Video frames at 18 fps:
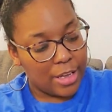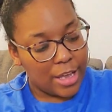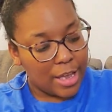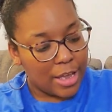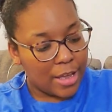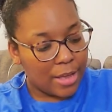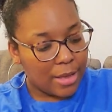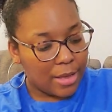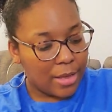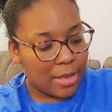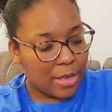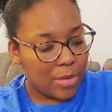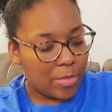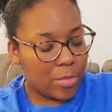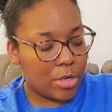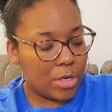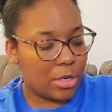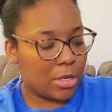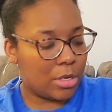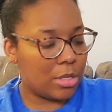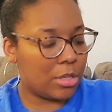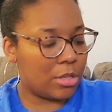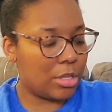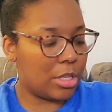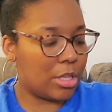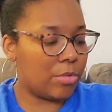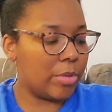Um,
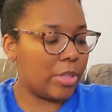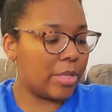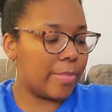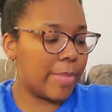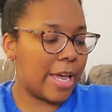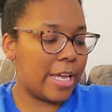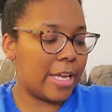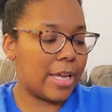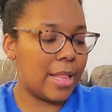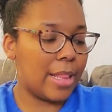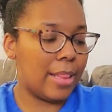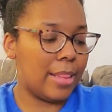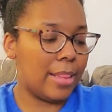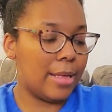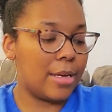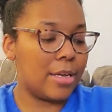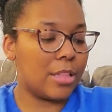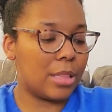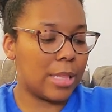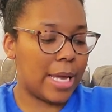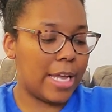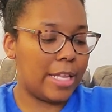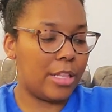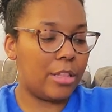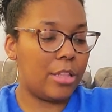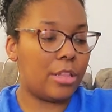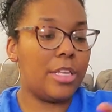this is what the mic looks
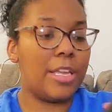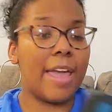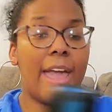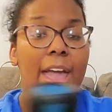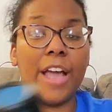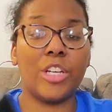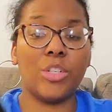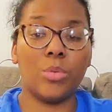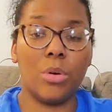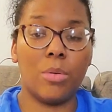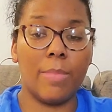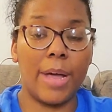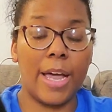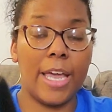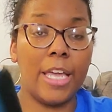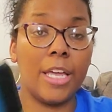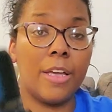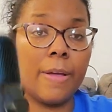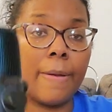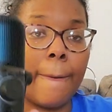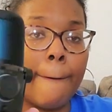like. This is the actual mic.